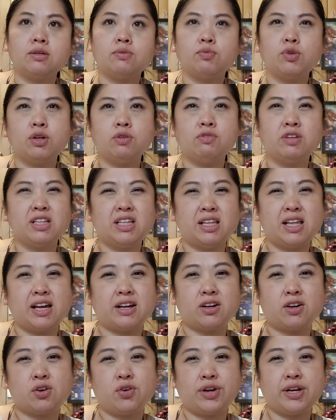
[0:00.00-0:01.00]
We don't really
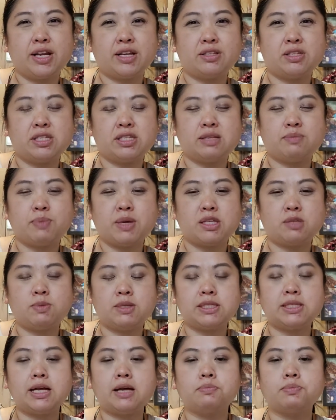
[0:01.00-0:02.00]
like her going down the
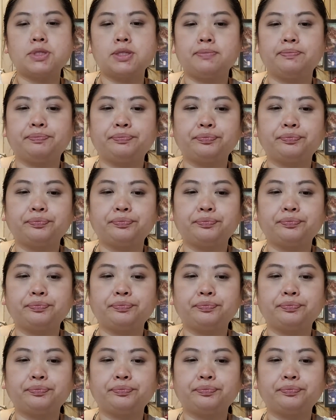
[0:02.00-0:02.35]
basement steps.